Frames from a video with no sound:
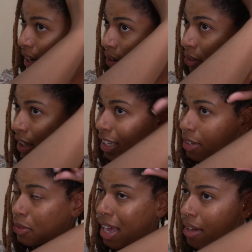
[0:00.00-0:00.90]
I feel like
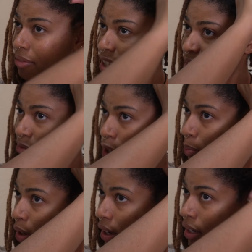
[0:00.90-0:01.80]
if you have this
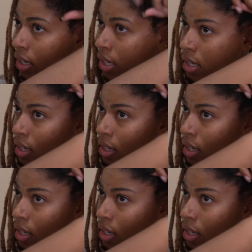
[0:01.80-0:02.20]
front part